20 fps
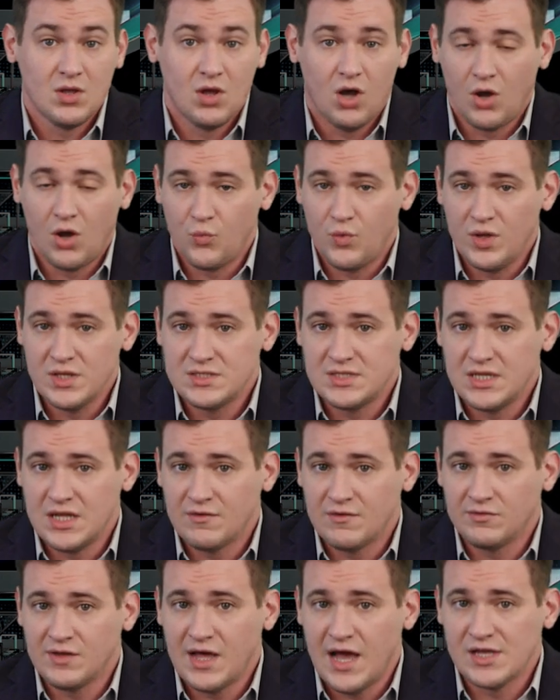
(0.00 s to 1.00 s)
On Wednesday
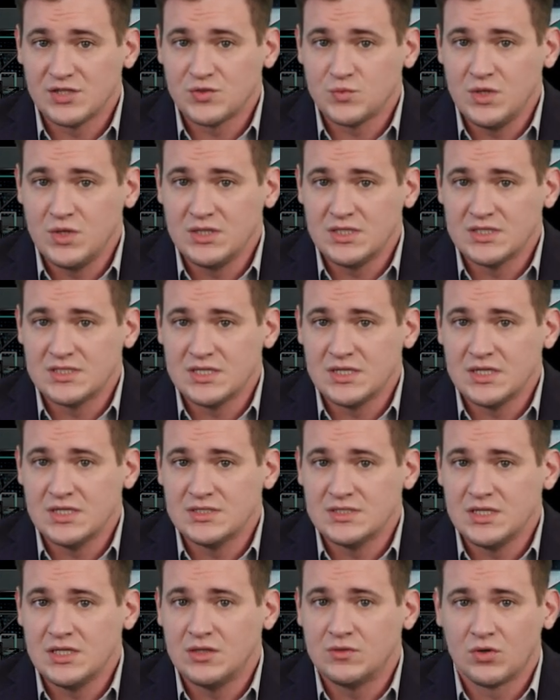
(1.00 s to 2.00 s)
of last week, the
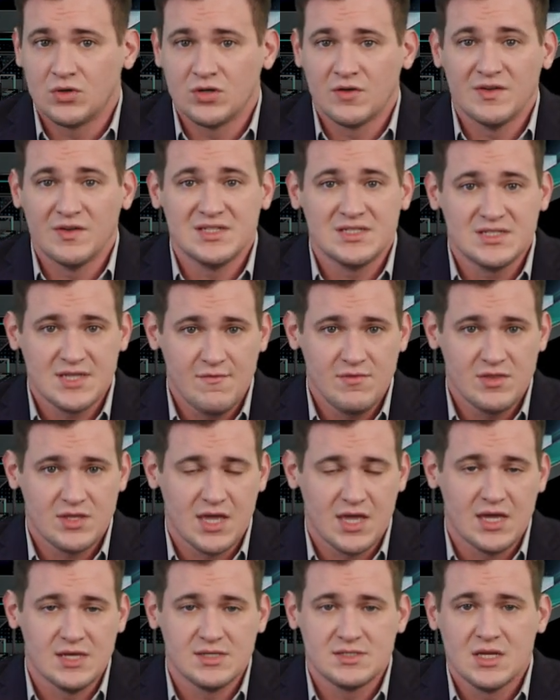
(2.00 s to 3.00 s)
CDC learned of a seventh
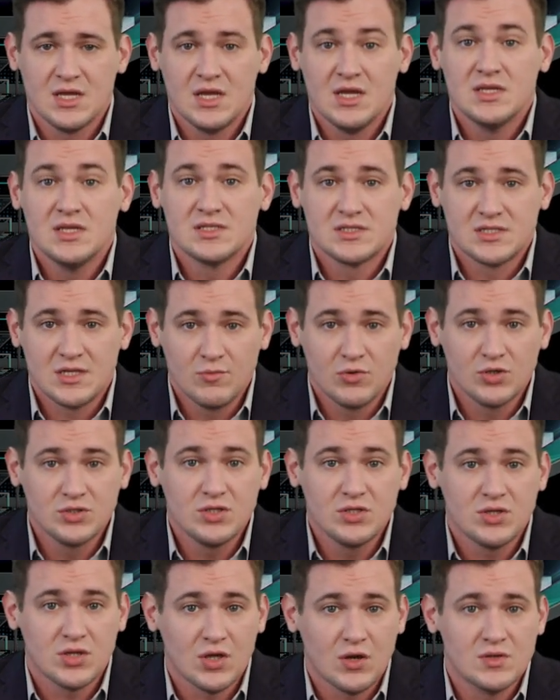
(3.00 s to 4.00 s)
case similar
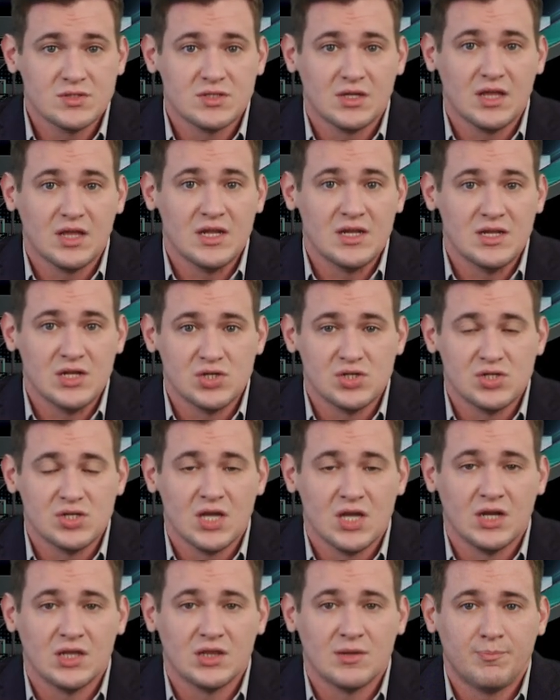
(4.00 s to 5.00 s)
to those that
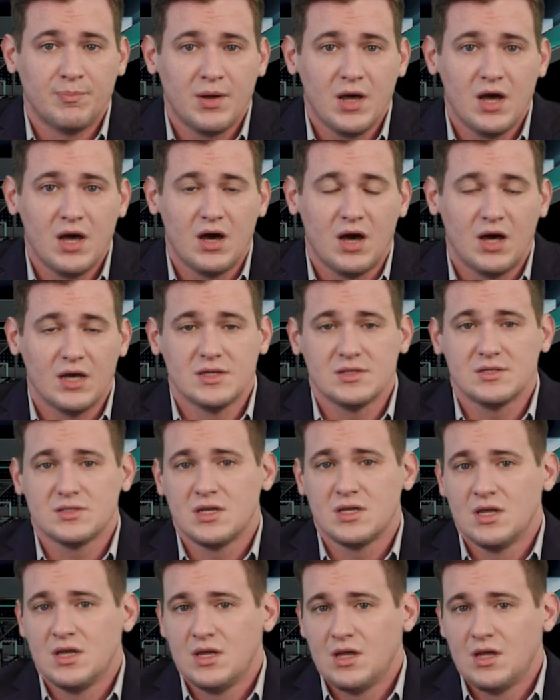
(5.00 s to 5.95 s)
initiated the pause.